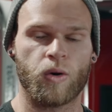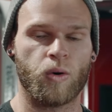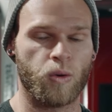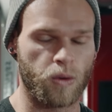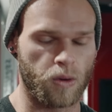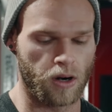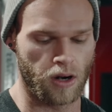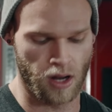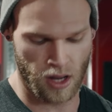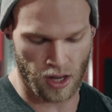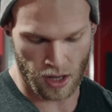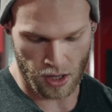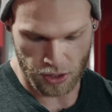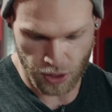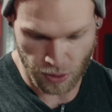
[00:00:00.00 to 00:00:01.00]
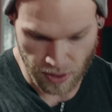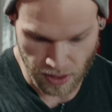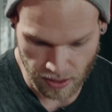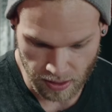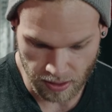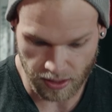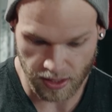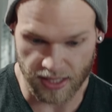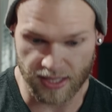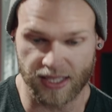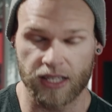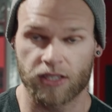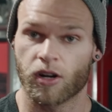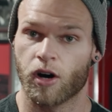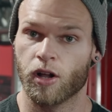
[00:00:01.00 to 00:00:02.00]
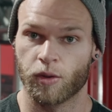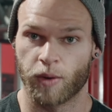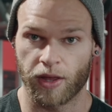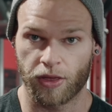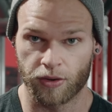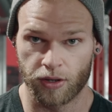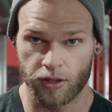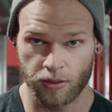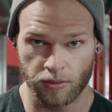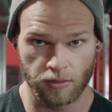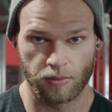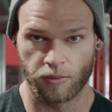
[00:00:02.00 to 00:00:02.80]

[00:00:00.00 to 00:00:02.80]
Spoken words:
or you can assist all the way through